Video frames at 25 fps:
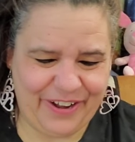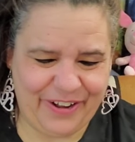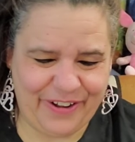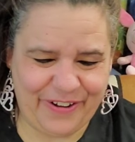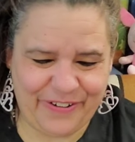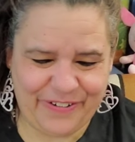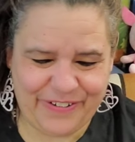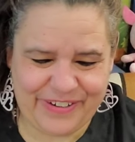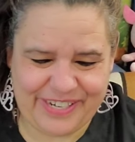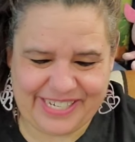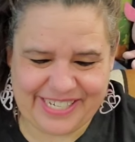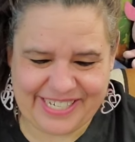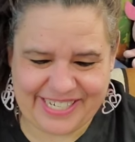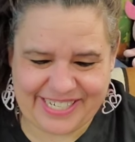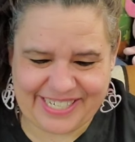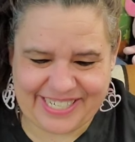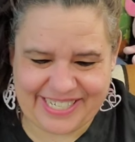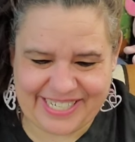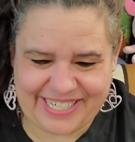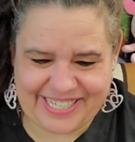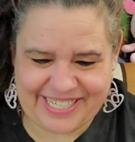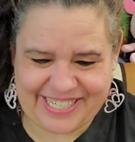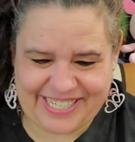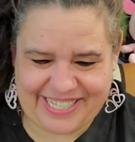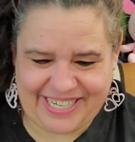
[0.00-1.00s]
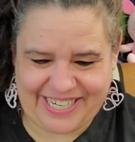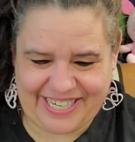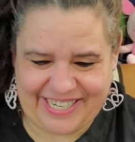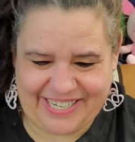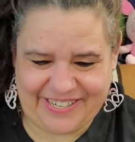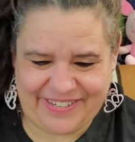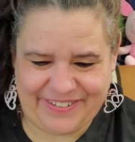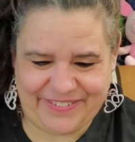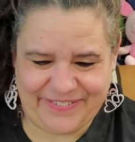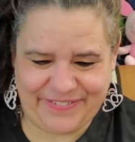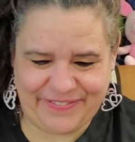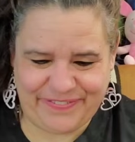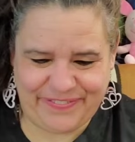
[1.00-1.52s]
Oh dear, dear,
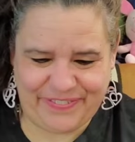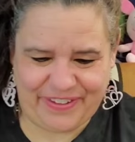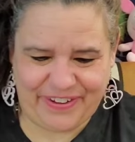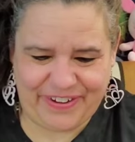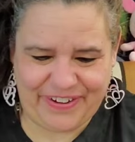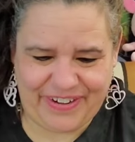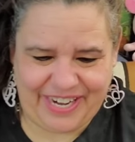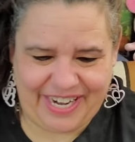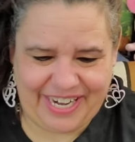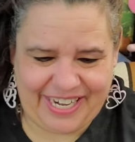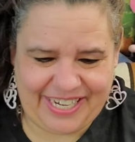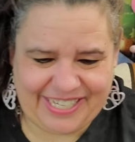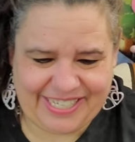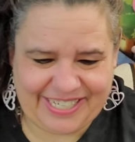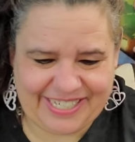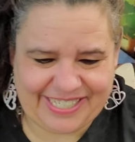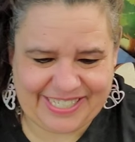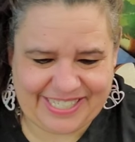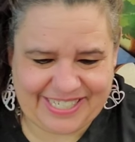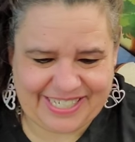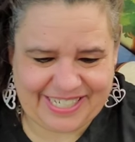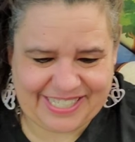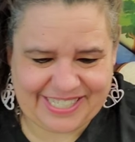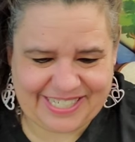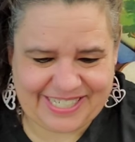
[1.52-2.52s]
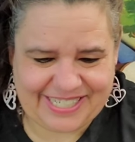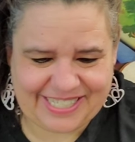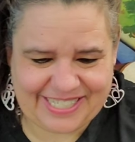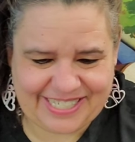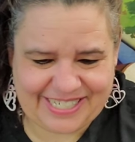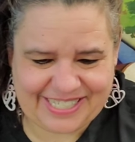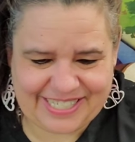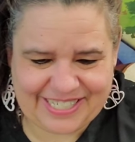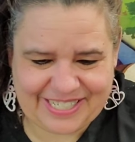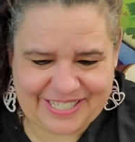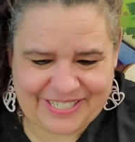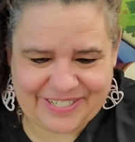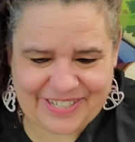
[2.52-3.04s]
dear. Alright, gonna
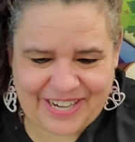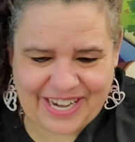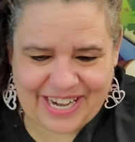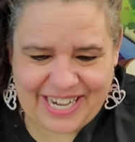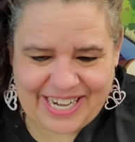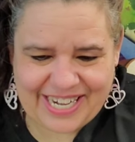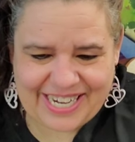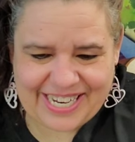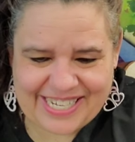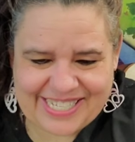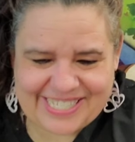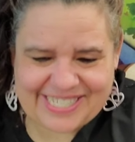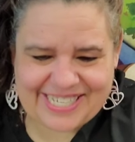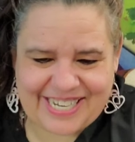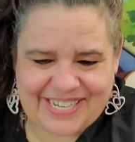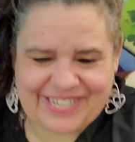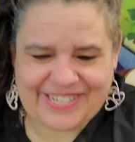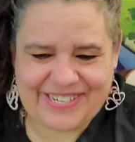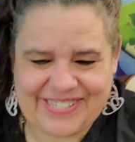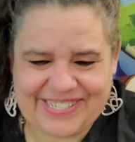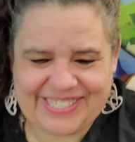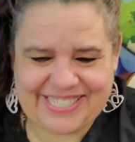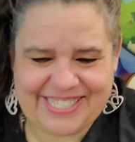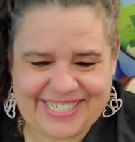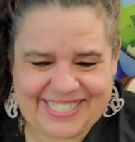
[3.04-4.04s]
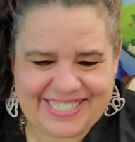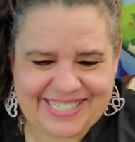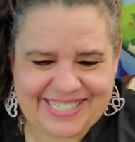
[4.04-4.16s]
straighten this out.